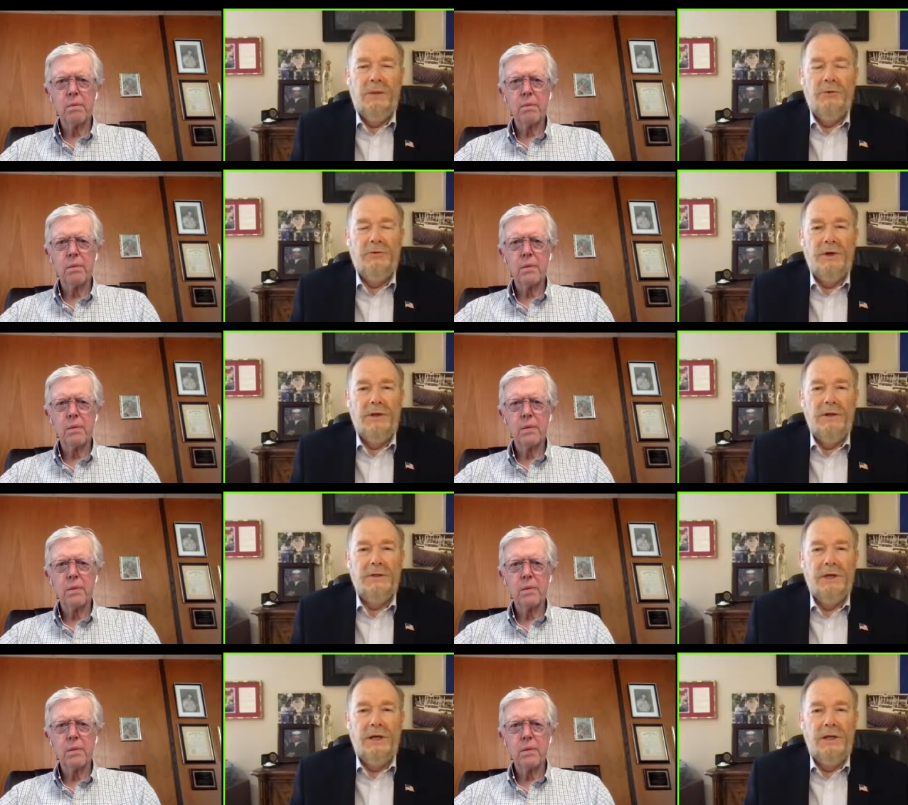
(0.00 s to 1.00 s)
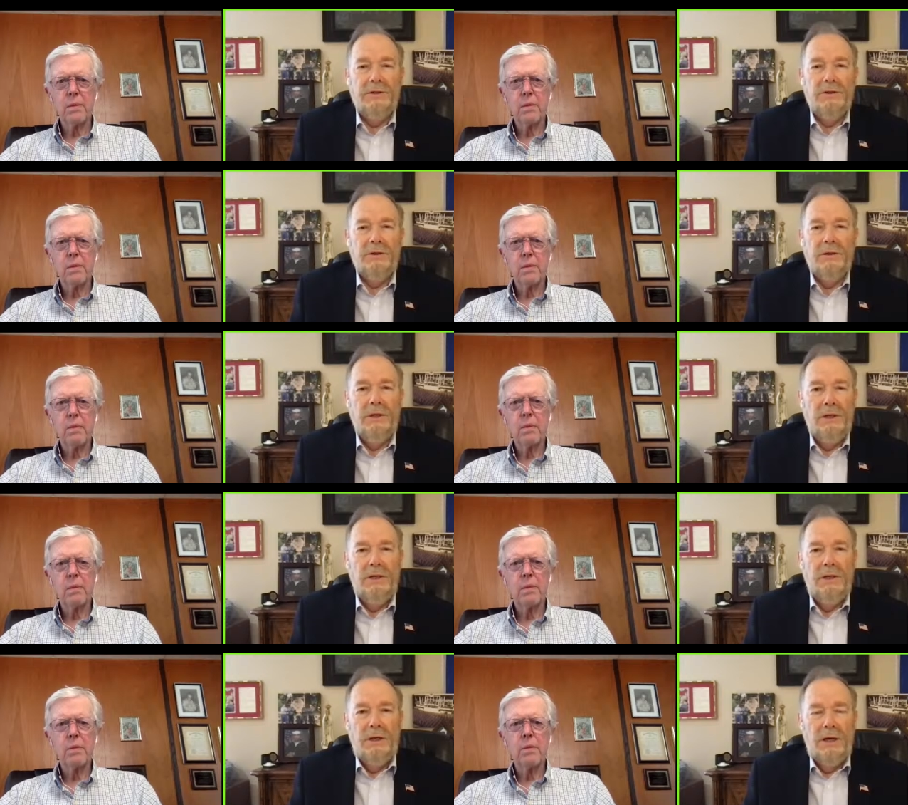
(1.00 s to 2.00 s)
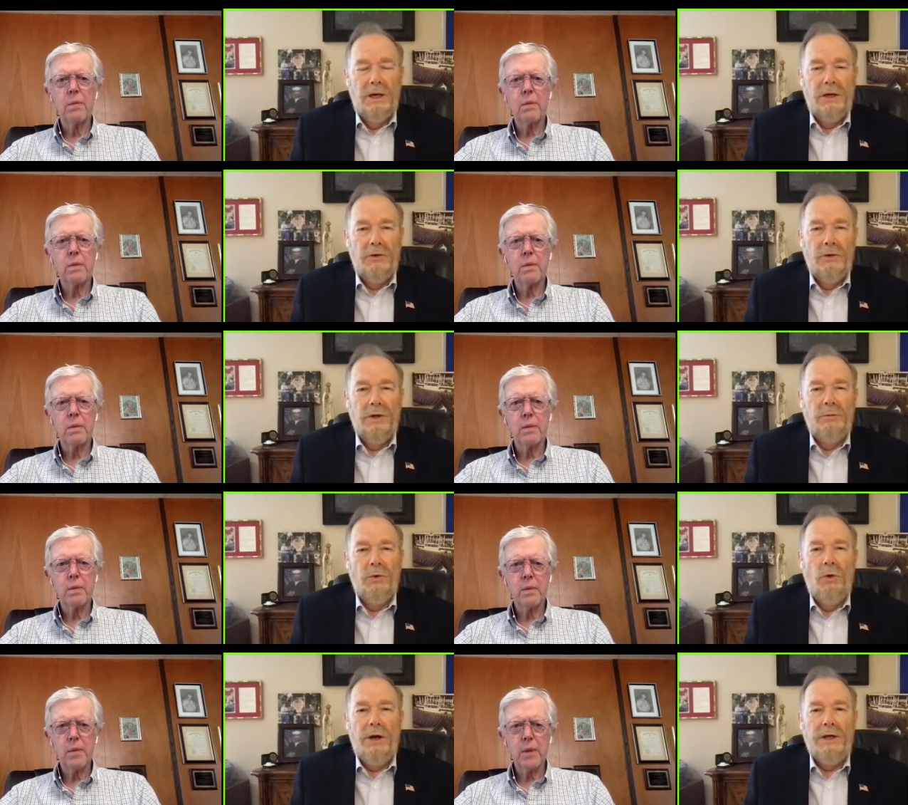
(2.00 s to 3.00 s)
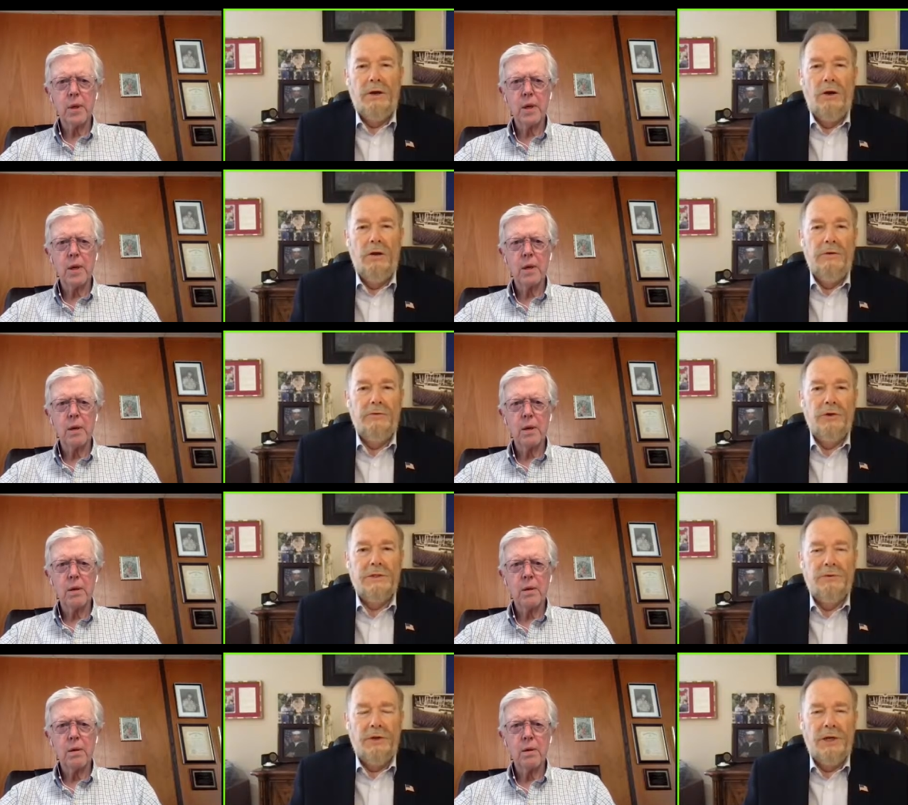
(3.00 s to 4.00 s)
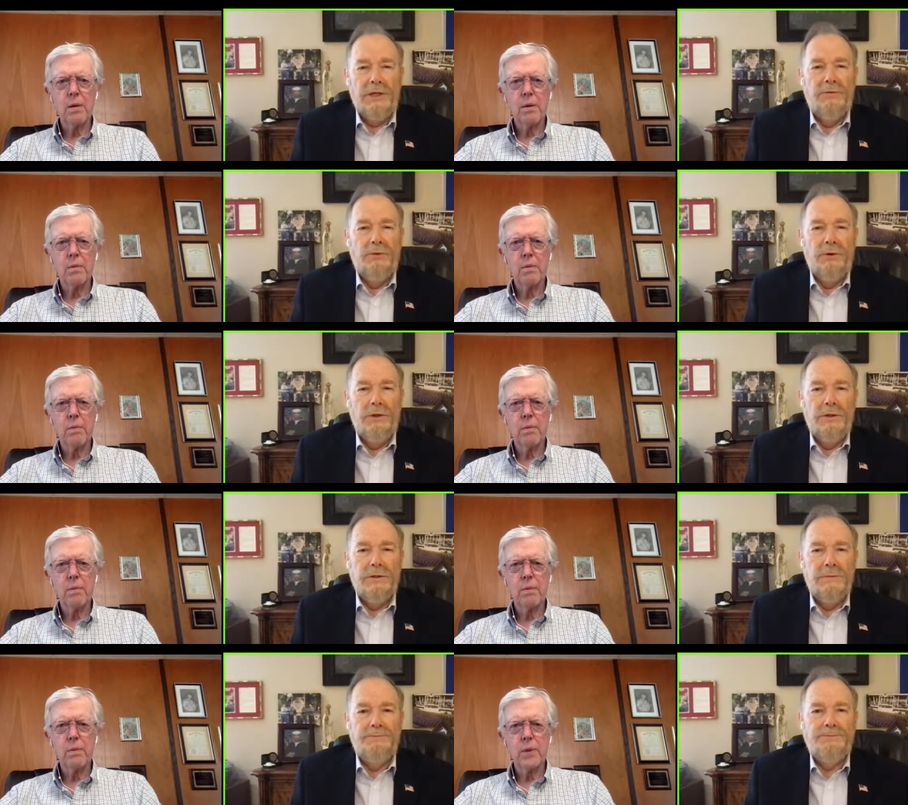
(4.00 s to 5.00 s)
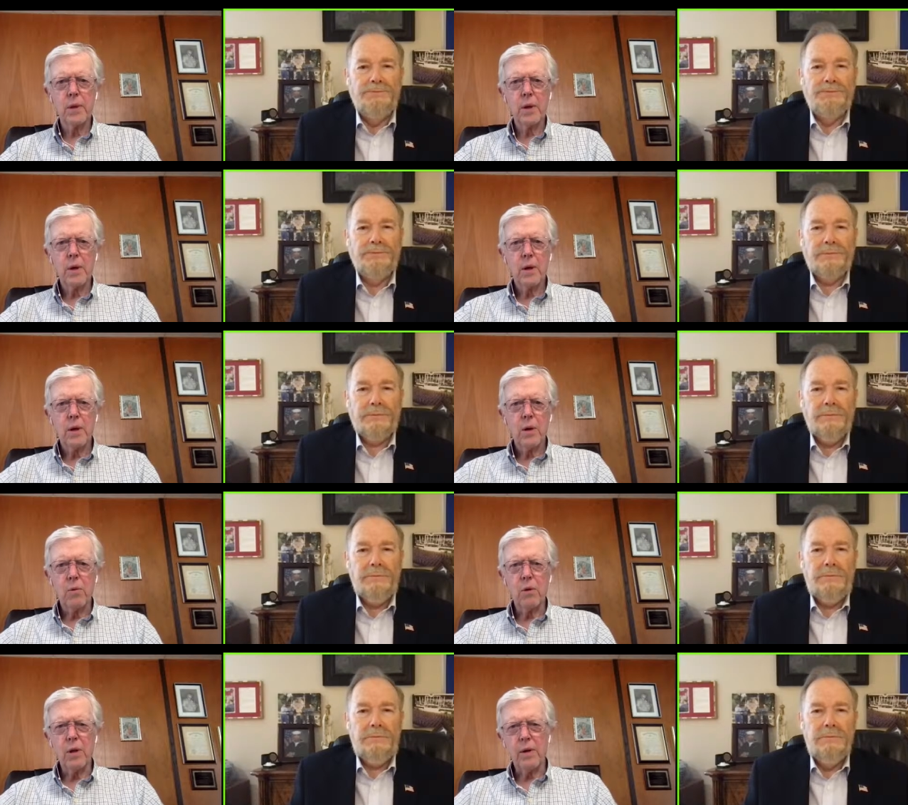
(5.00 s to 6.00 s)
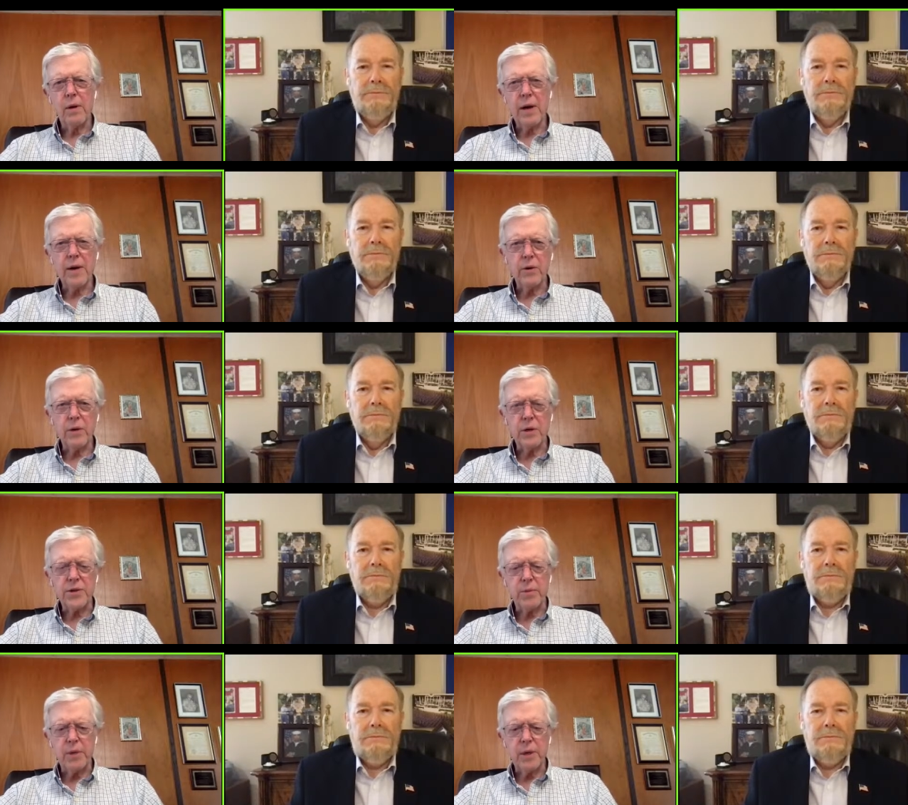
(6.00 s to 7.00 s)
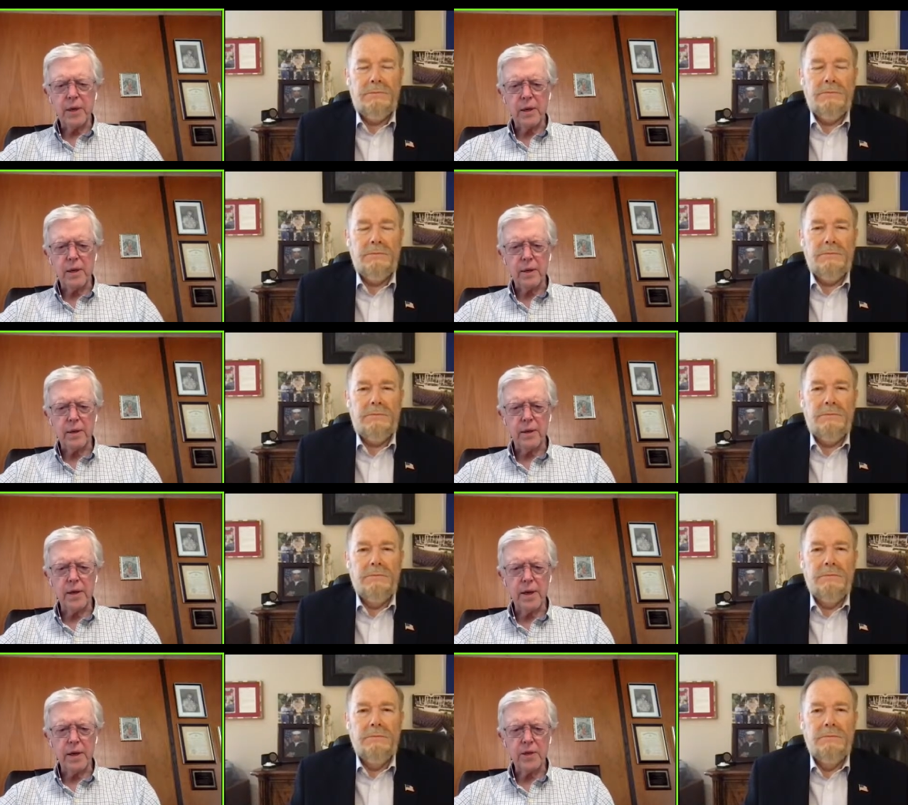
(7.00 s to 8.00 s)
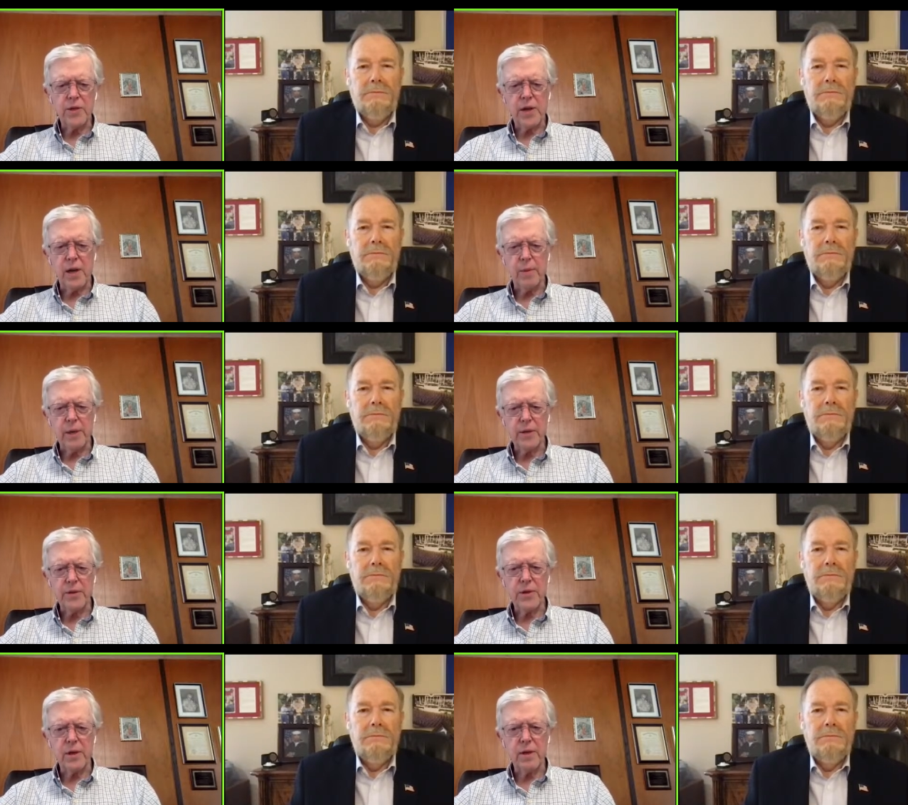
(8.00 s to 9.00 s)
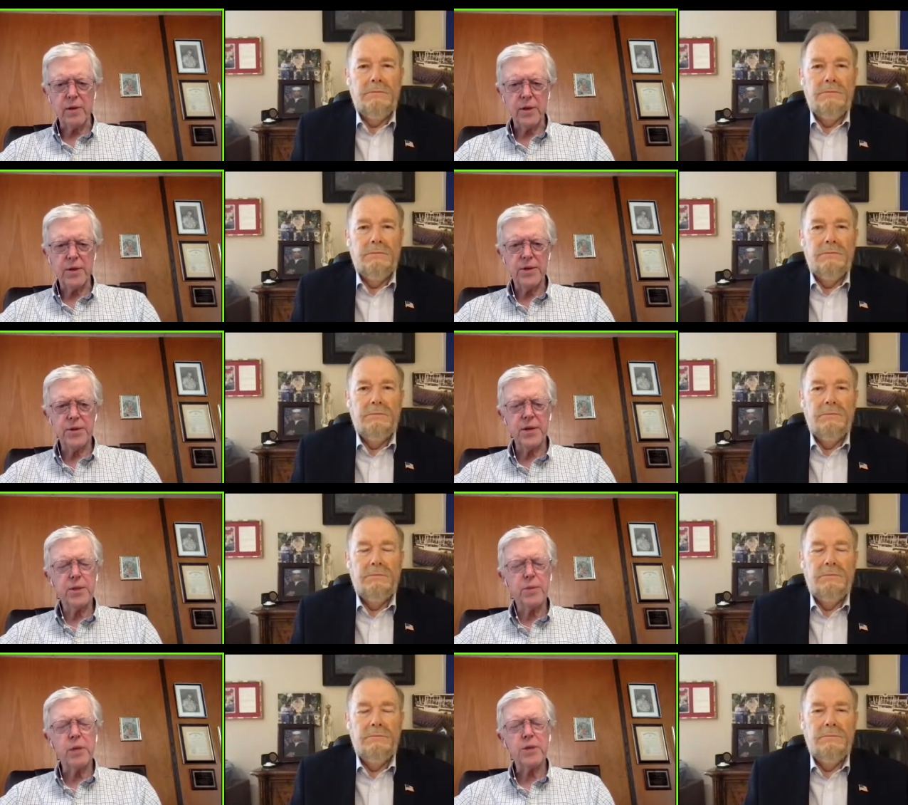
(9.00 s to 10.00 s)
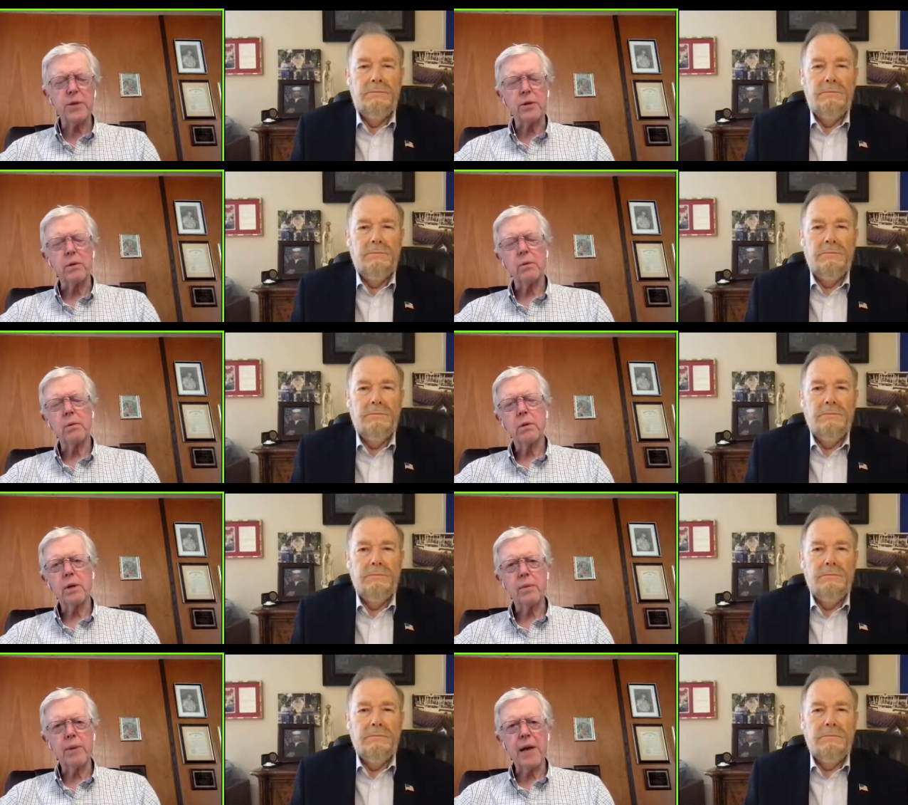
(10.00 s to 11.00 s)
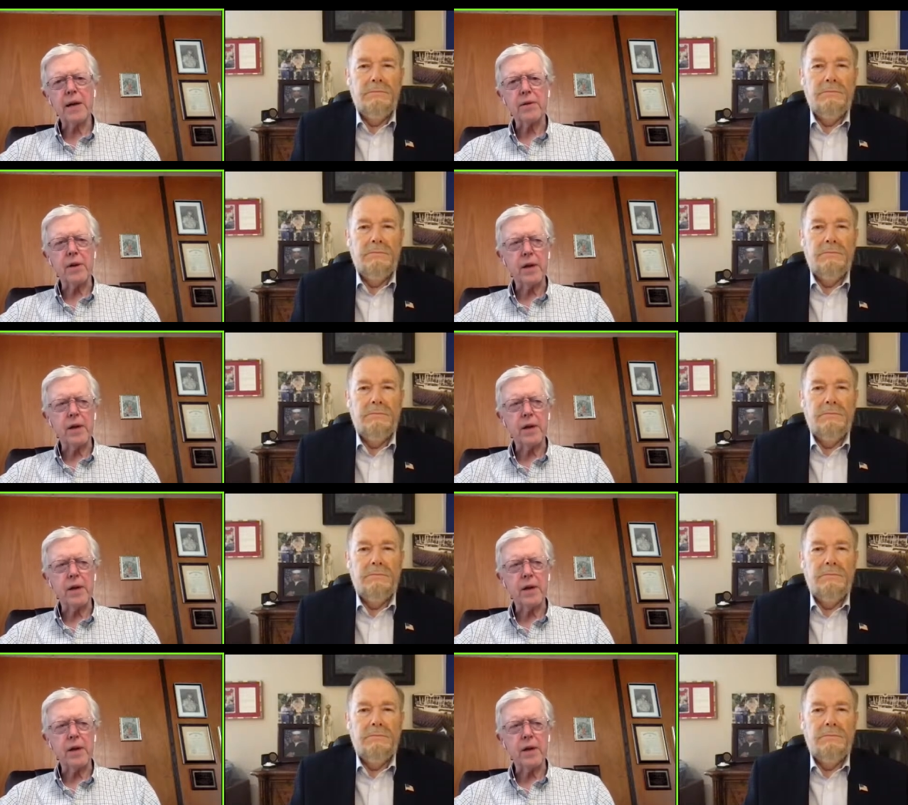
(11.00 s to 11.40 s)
Speaker 1: And I'm afraid the Chinese are uh, going to be walking all over us for the next four years.
Speaker 2: Well, I noticed among uh, Yang's comments uh, the dismissal, uh, back of the